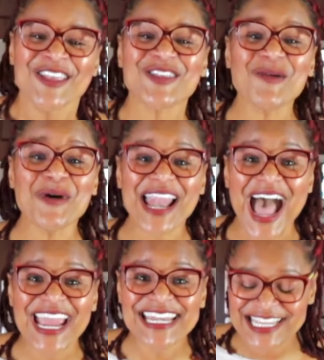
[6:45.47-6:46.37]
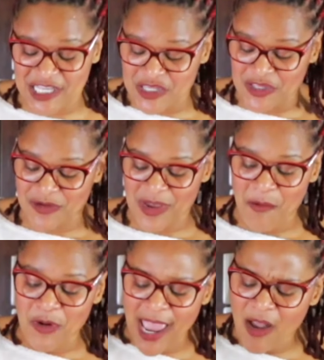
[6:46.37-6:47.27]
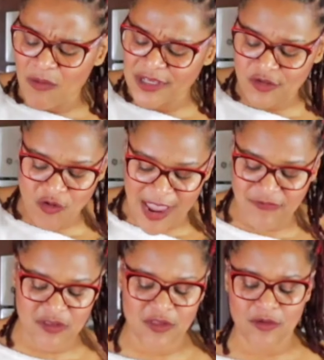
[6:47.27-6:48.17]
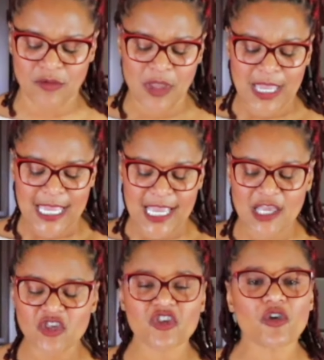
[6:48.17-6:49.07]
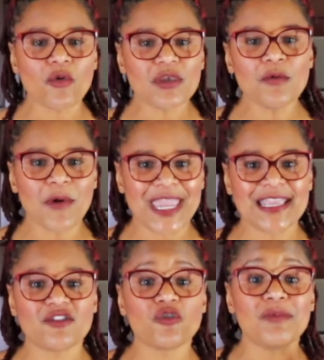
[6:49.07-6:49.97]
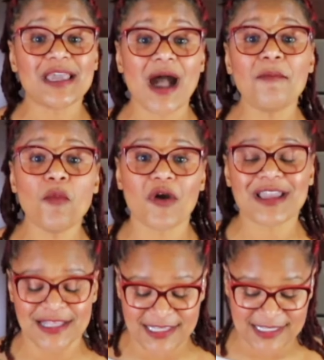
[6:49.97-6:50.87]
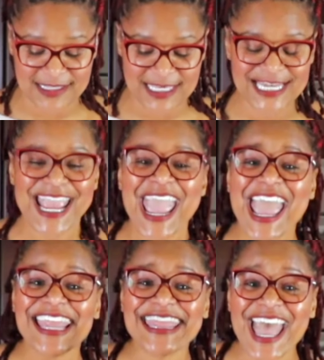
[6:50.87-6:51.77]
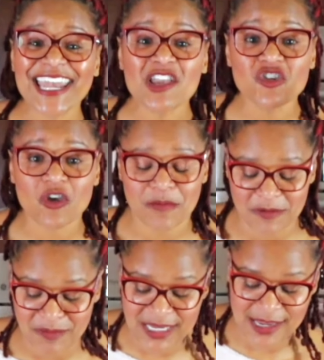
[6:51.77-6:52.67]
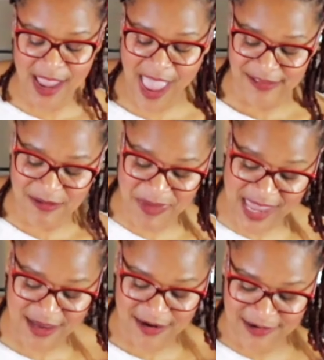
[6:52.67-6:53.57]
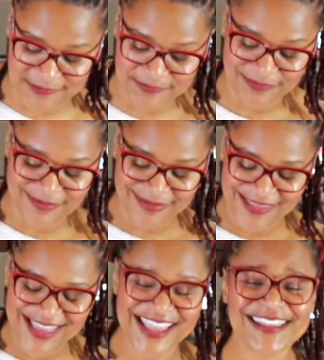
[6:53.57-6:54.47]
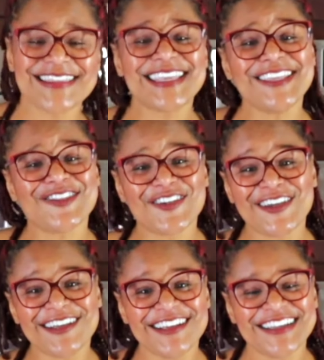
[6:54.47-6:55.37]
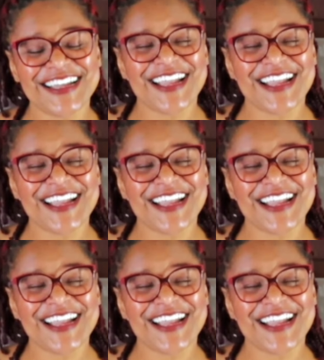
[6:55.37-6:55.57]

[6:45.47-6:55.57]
So what I need to do, and what I always strive to do, is show you ways to become more consistent, and that has sharpened me as a baker. As a teacher,